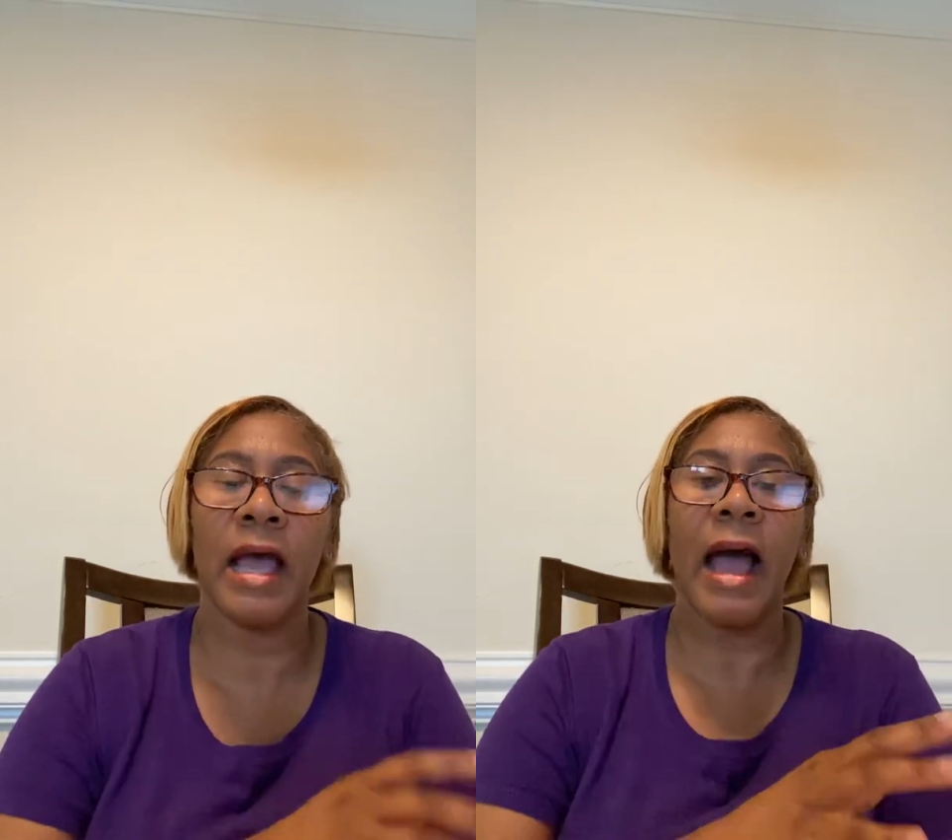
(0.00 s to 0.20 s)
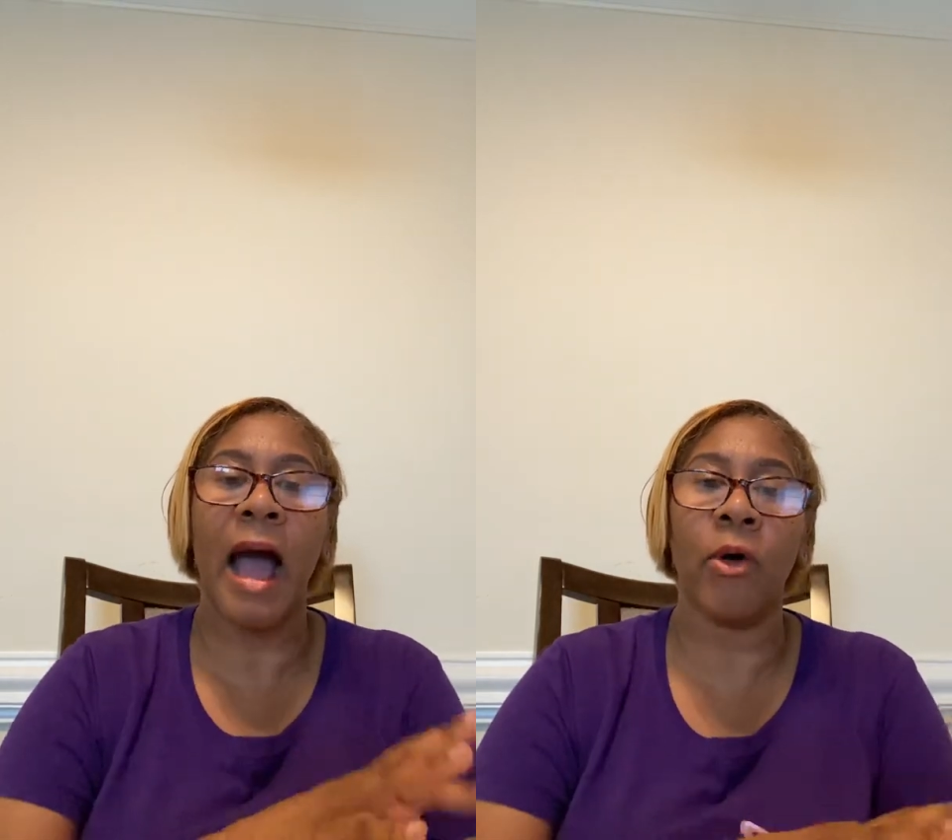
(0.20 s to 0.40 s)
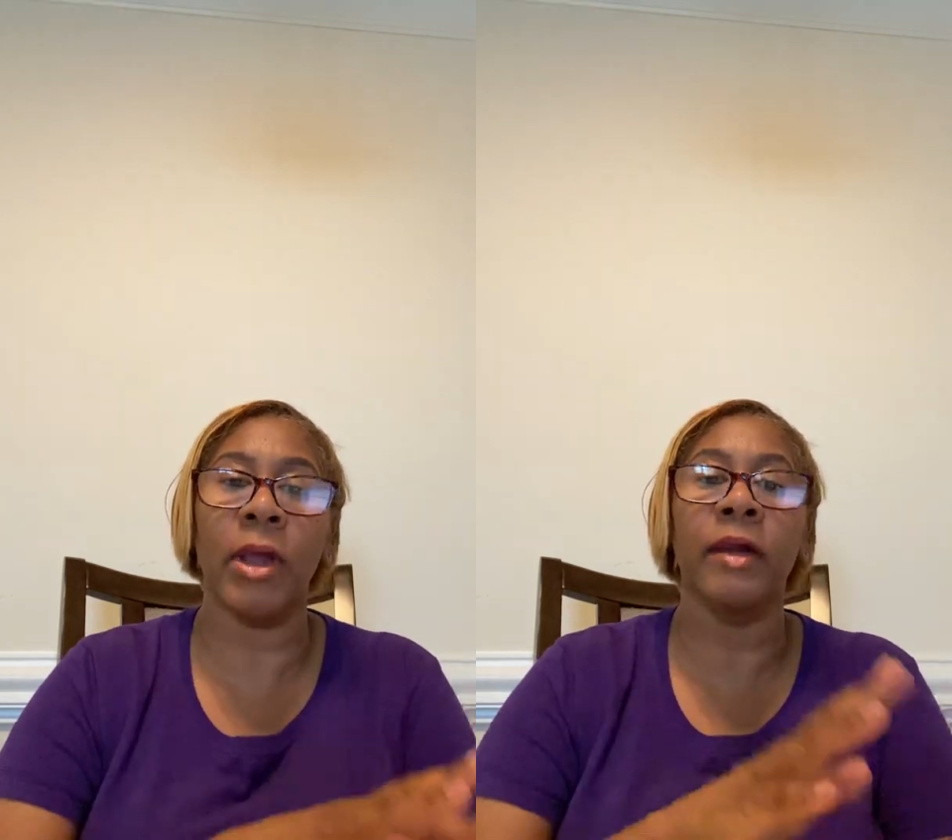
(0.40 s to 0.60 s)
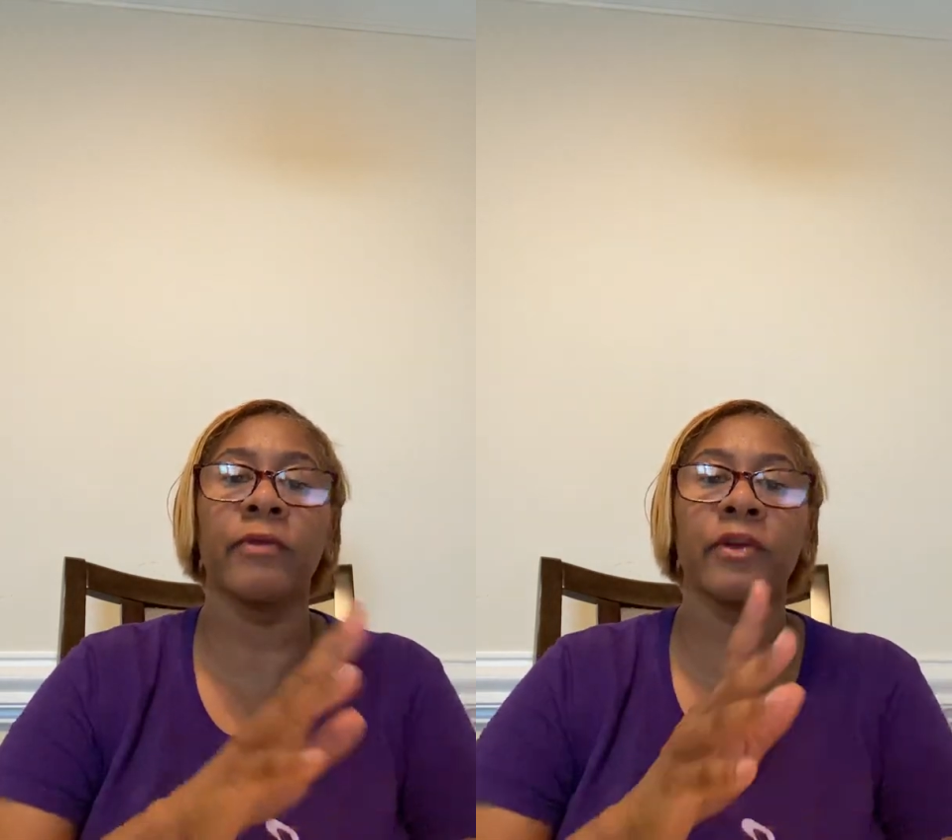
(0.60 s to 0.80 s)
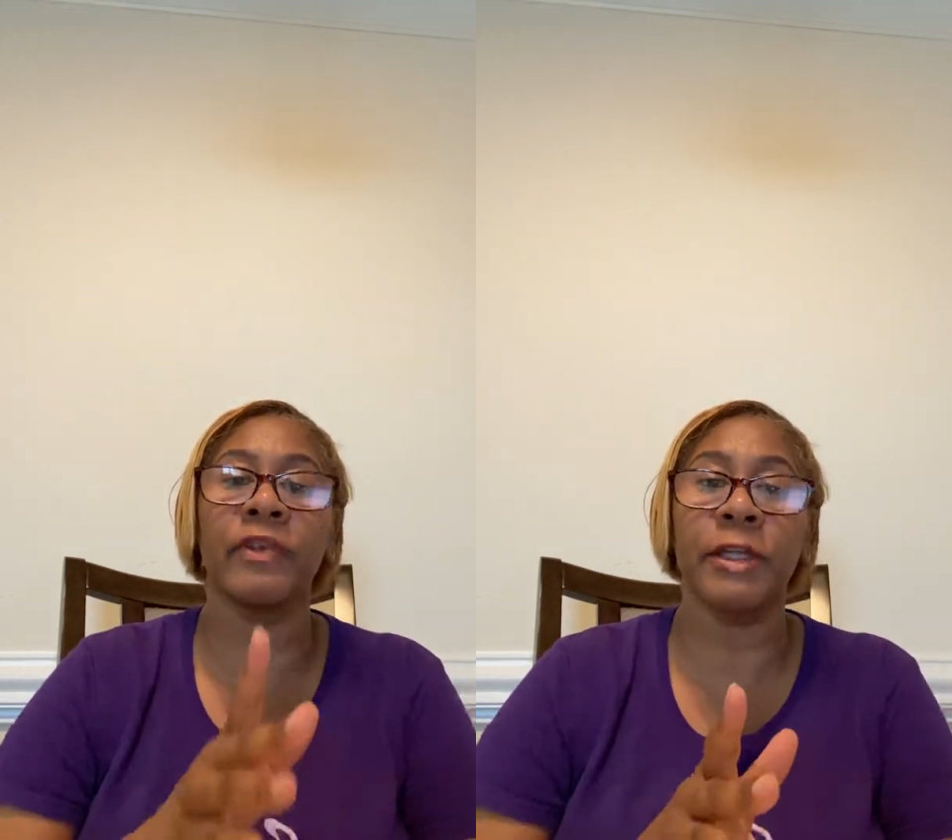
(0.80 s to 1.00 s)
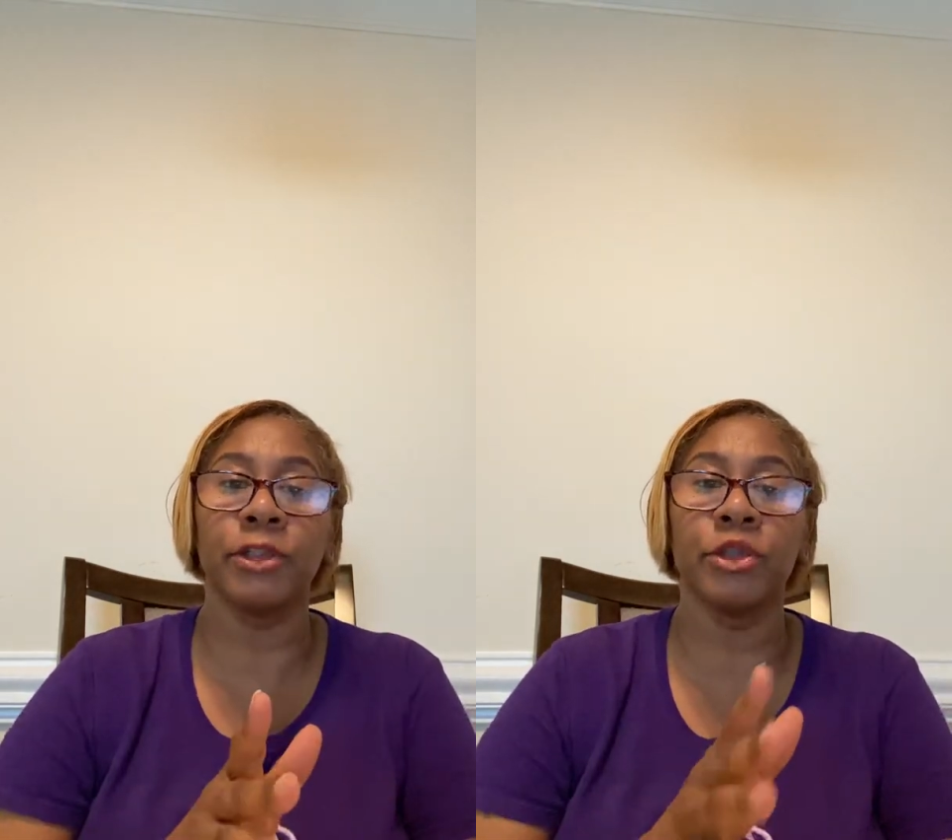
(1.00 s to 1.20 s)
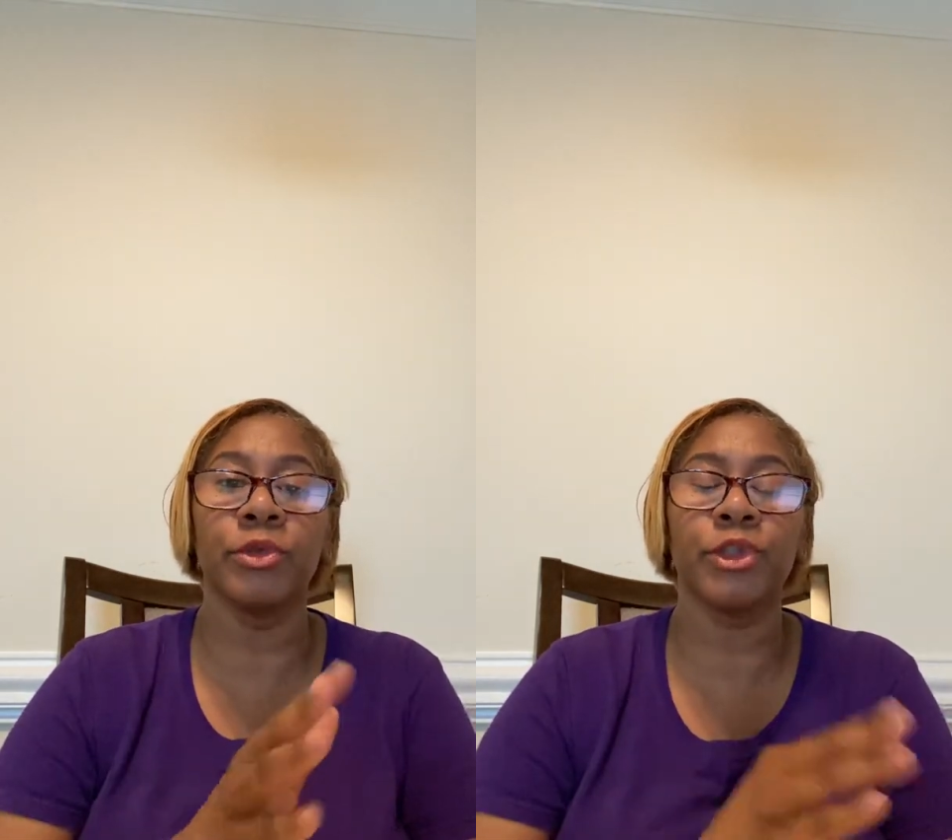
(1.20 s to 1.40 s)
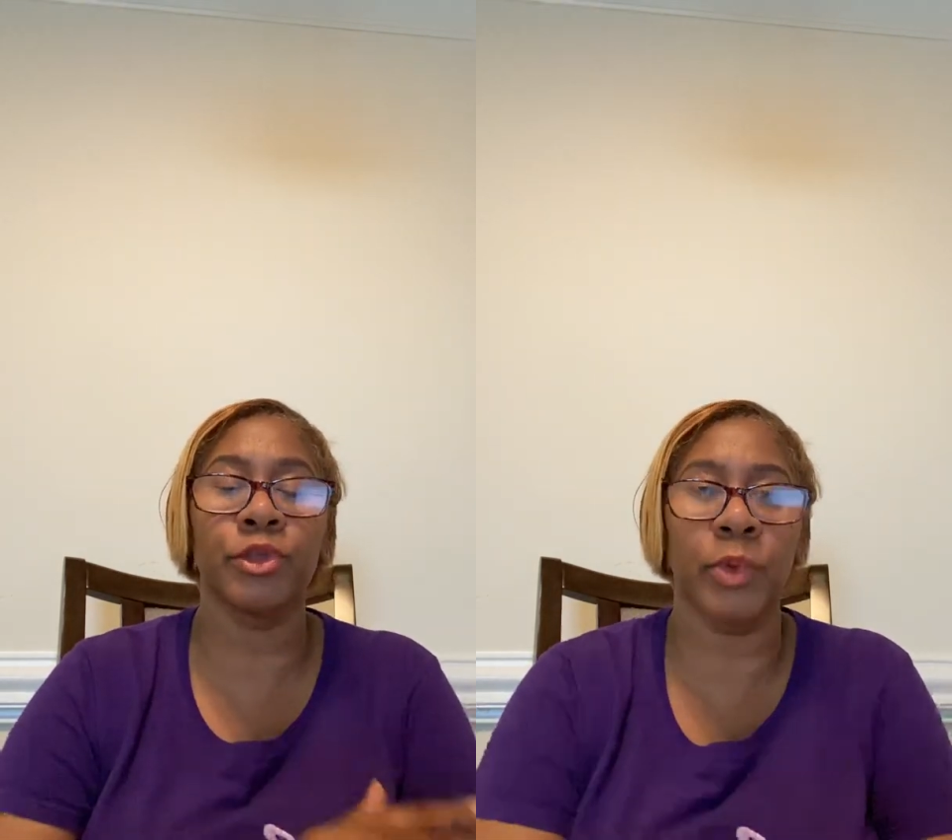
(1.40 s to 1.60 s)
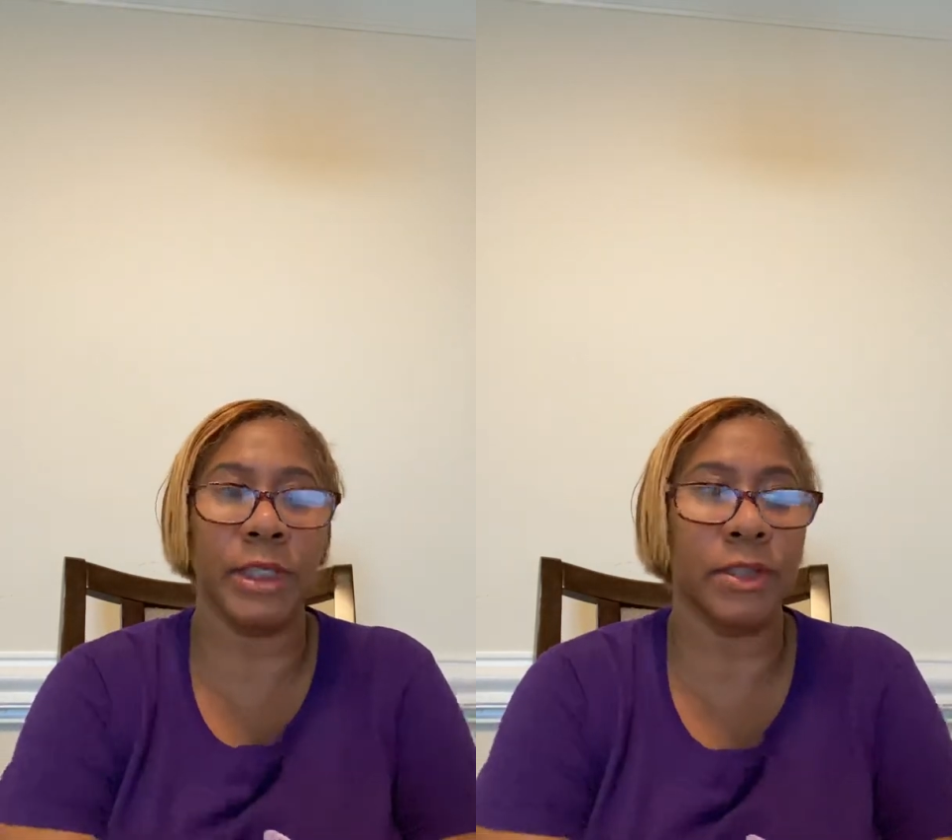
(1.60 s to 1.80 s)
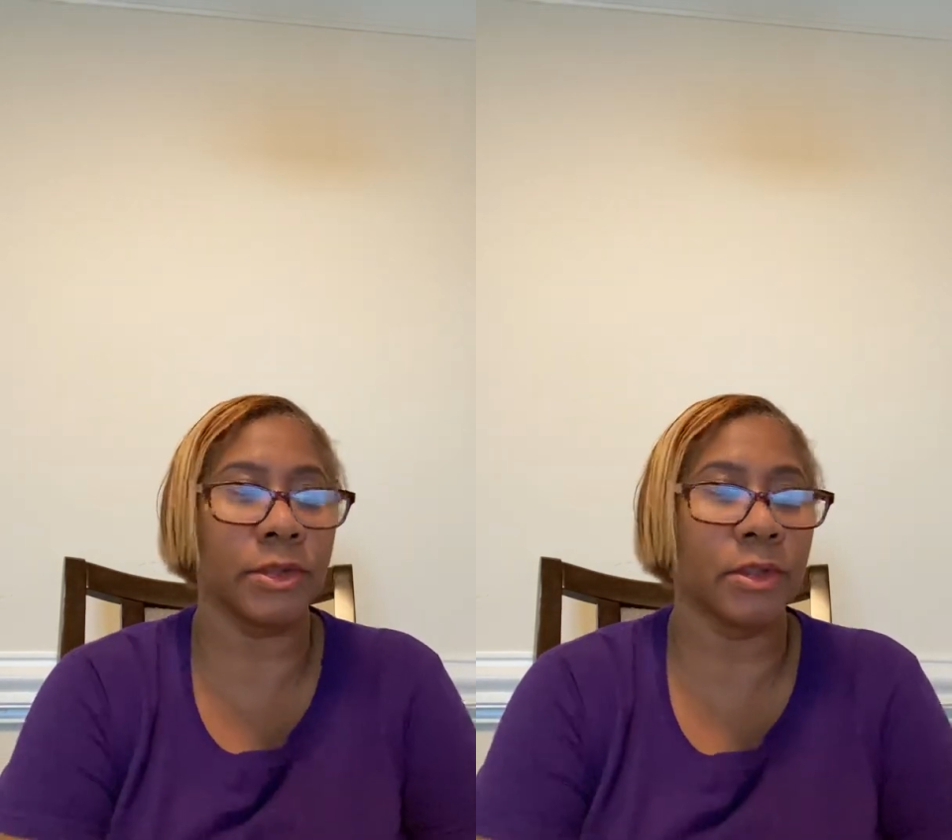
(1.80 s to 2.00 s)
However, they do switch.